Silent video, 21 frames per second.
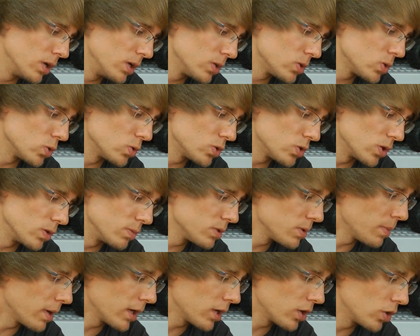So in terms
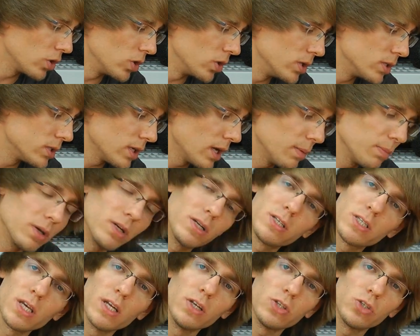of my current, I'm going
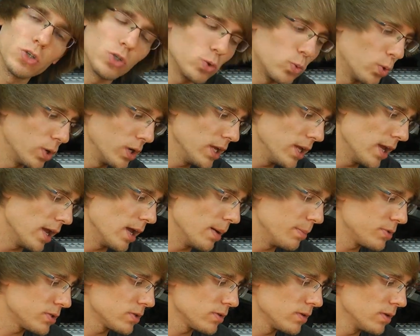to set it to 20
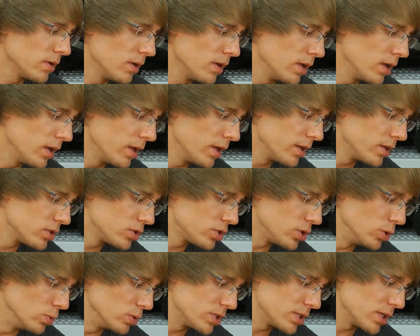amps,
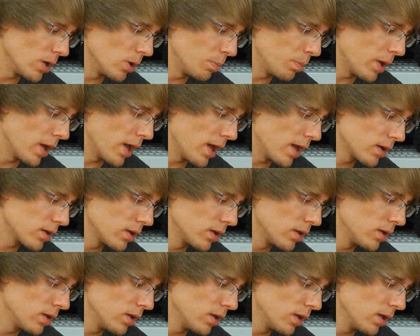2 cell pack,
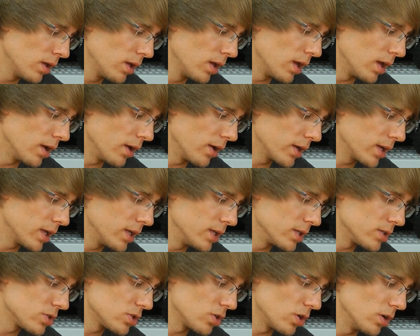and I can
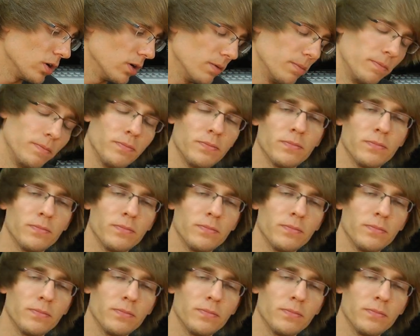hit start.